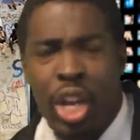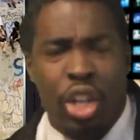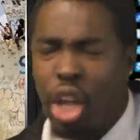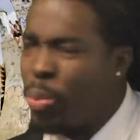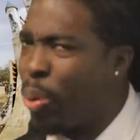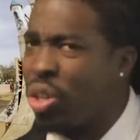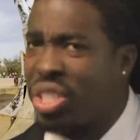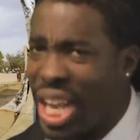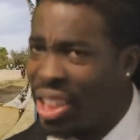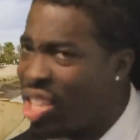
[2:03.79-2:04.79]
The only
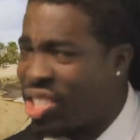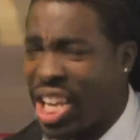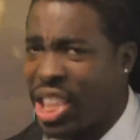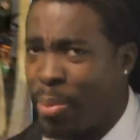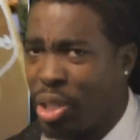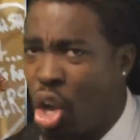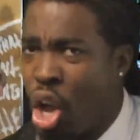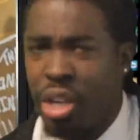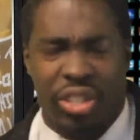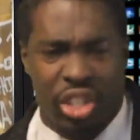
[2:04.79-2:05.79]
person that looks like they
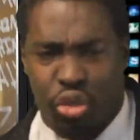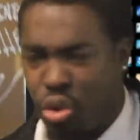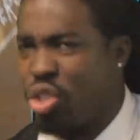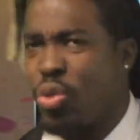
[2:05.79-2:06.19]
belongs is Chris